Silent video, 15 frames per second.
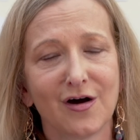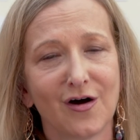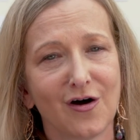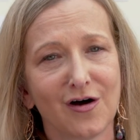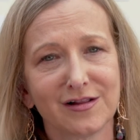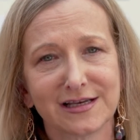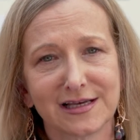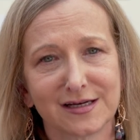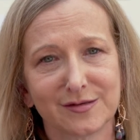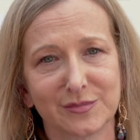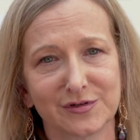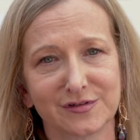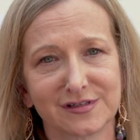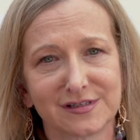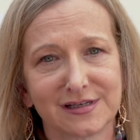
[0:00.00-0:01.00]
all
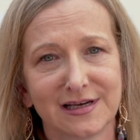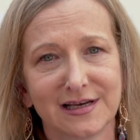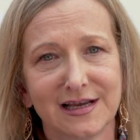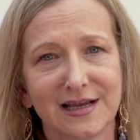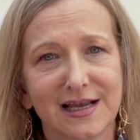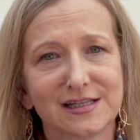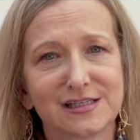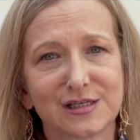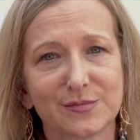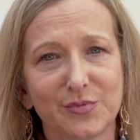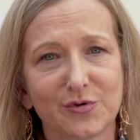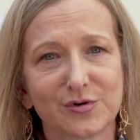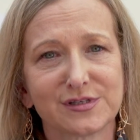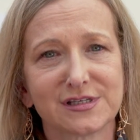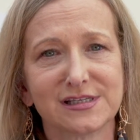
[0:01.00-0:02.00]
animals, and
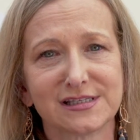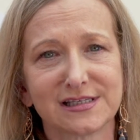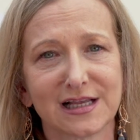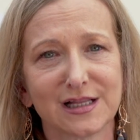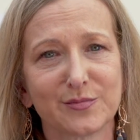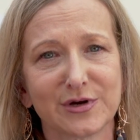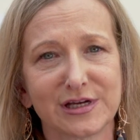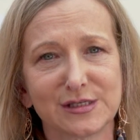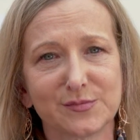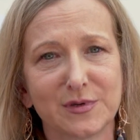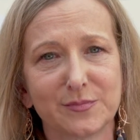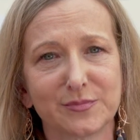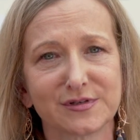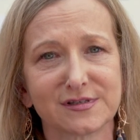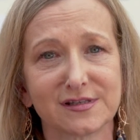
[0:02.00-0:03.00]
supports and celebrates
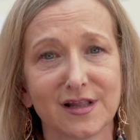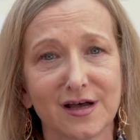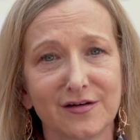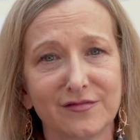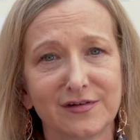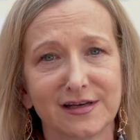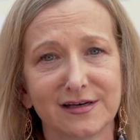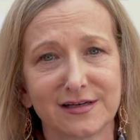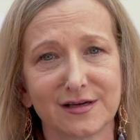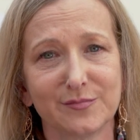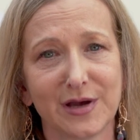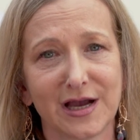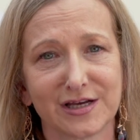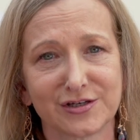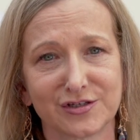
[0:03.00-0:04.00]
people's love and
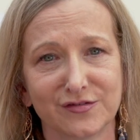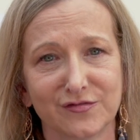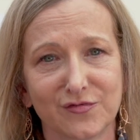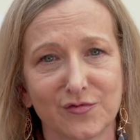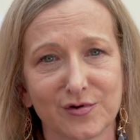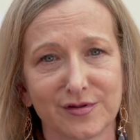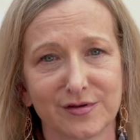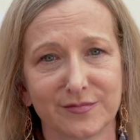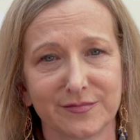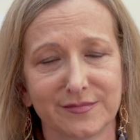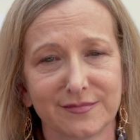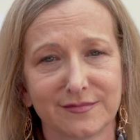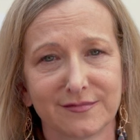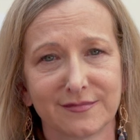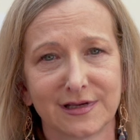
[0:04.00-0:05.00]
compassion for
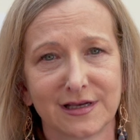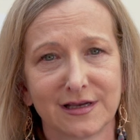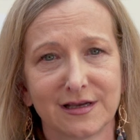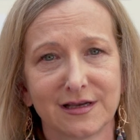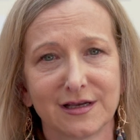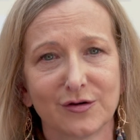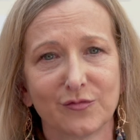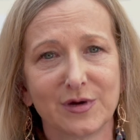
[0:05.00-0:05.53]
them.